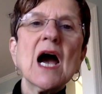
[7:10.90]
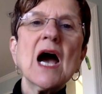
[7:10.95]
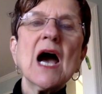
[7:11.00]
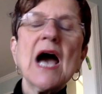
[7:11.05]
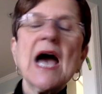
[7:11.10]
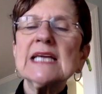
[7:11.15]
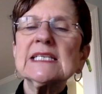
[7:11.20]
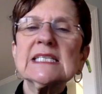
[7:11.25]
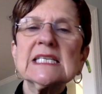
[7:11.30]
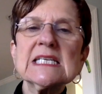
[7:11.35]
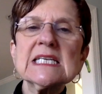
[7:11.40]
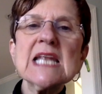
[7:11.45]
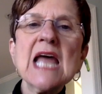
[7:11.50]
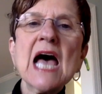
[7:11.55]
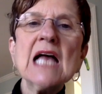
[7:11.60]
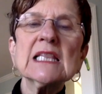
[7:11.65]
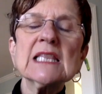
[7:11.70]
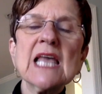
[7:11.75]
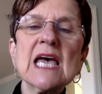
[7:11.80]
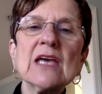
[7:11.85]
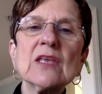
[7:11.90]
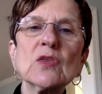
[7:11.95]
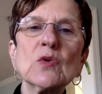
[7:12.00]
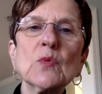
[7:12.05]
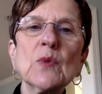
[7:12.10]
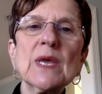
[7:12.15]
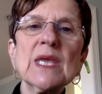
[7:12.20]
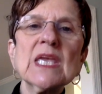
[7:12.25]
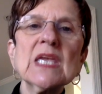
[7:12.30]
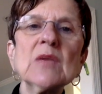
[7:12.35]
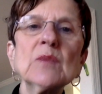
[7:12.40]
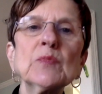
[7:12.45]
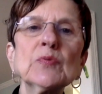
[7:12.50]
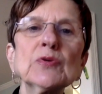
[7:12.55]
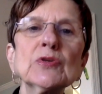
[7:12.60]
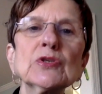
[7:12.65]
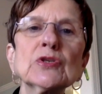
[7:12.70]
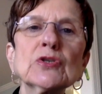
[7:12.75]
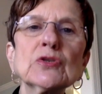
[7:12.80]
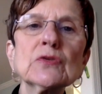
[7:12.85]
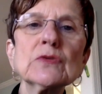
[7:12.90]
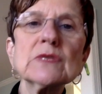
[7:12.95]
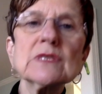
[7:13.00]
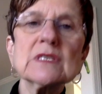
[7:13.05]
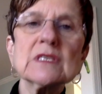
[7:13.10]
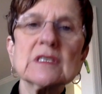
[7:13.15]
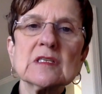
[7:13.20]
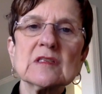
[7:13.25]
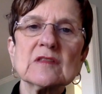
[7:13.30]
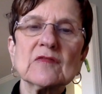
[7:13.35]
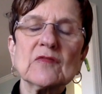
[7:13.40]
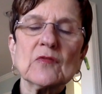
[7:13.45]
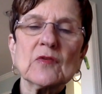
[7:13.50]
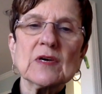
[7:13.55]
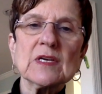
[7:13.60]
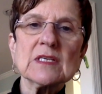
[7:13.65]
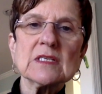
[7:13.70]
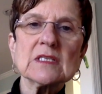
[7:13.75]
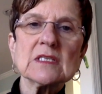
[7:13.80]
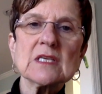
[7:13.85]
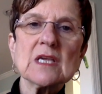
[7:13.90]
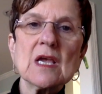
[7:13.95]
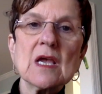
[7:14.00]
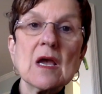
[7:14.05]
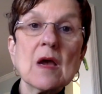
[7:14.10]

I did not like the way he produced his voice.